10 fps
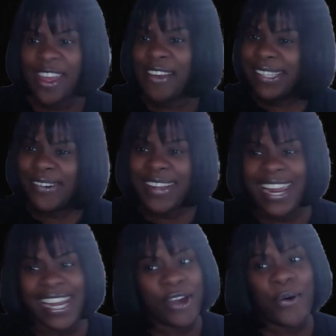So
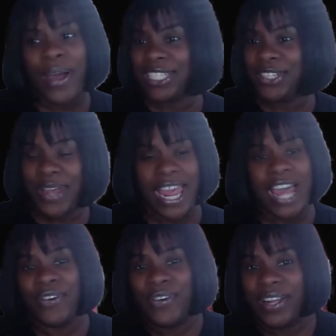any questions you have
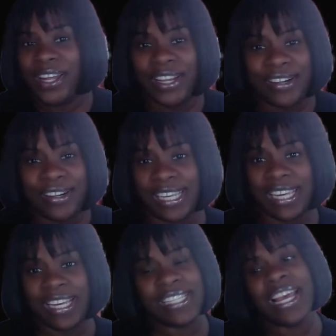on
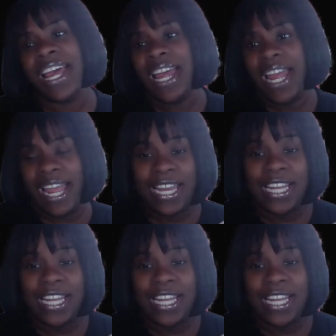LLCs and